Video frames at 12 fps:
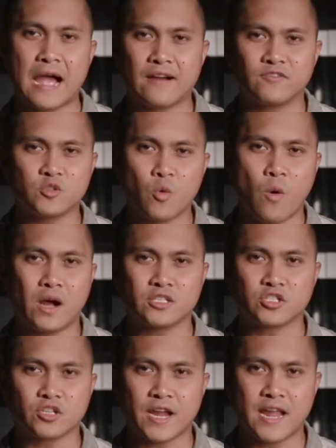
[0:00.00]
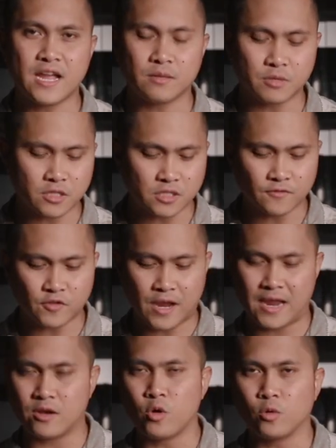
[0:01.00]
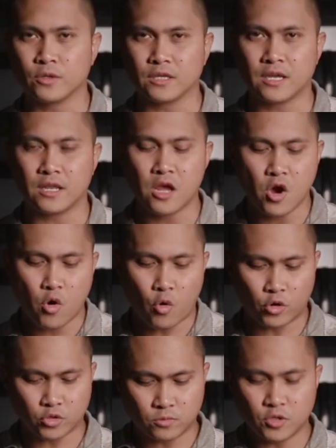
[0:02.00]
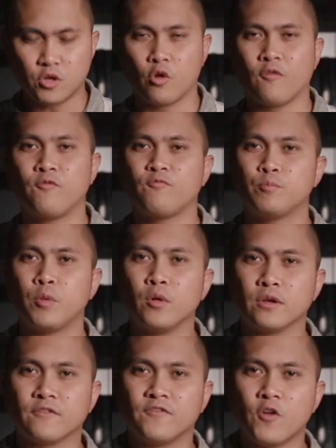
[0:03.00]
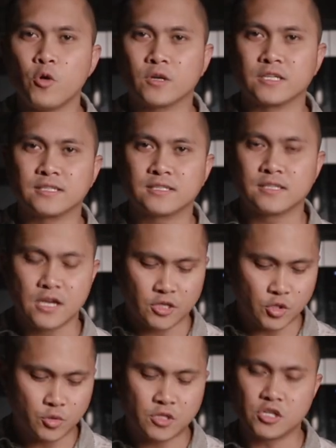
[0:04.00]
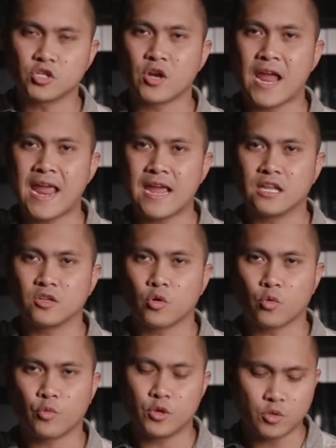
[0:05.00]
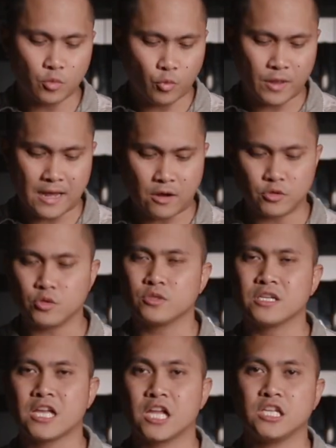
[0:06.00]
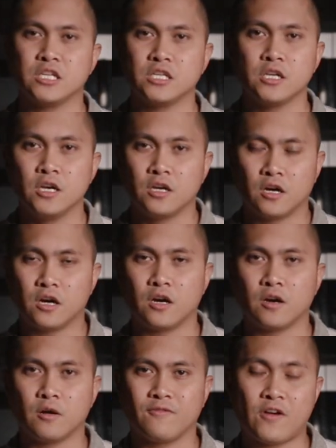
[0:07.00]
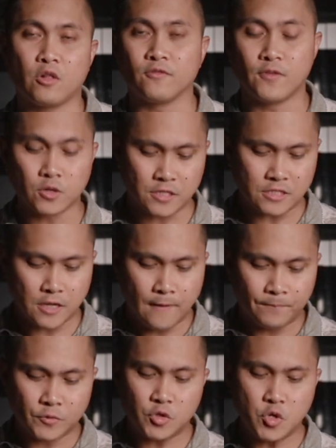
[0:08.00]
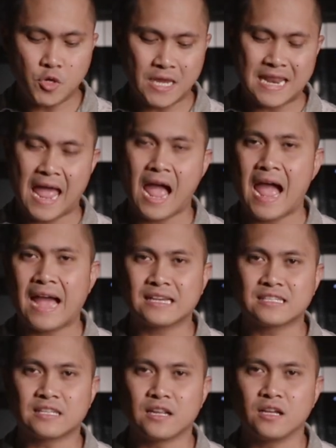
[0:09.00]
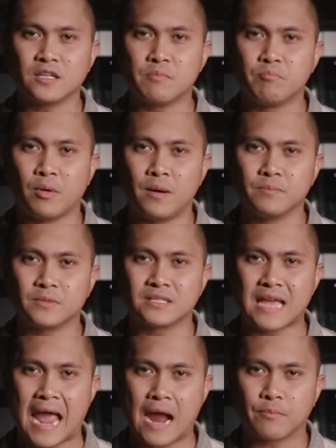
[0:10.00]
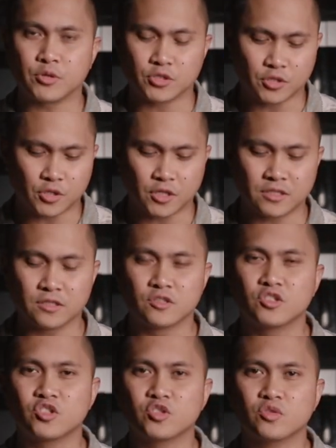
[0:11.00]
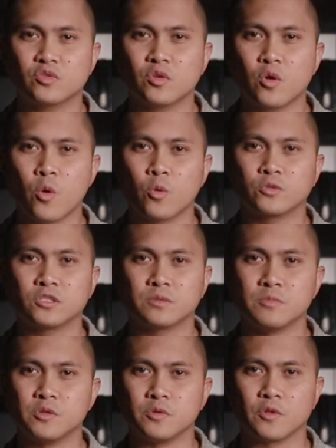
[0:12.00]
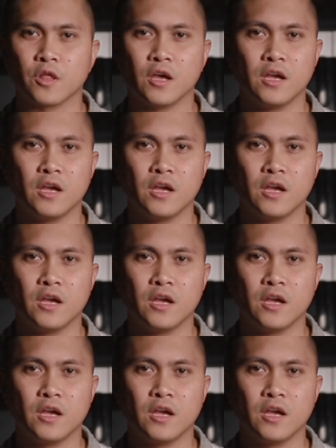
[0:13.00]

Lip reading: have to watch your hand, because if you're hand holding it, or, you know, pulling focus using your hand or without using any follow focus, you can accidentally bump this aperture because it's so smooth.